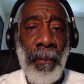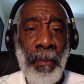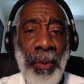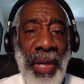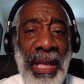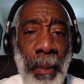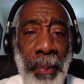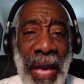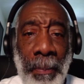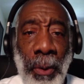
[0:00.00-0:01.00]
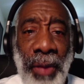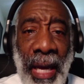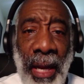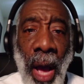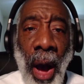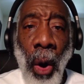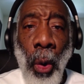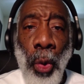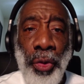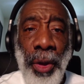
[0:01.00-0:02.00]
See, the people that
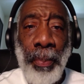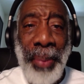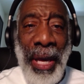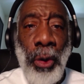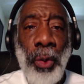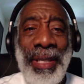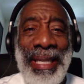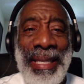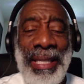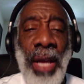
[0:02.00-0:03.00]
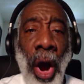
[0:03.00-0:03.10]
own the buildings